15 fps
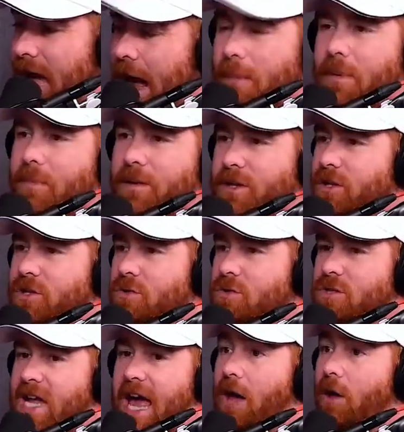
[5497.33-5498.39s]
I probably could
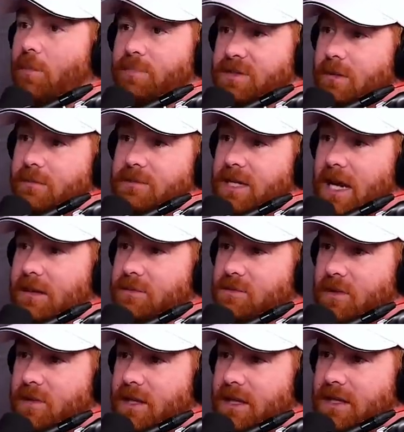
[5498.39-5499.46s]
use help
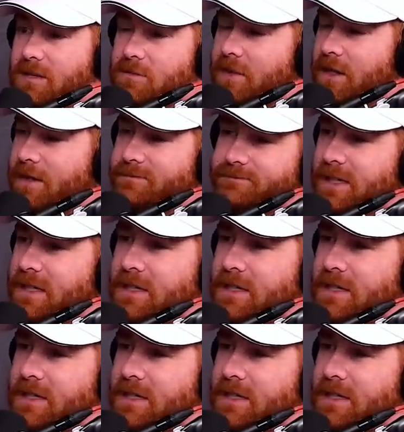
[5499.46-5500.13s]
sometimes with things, but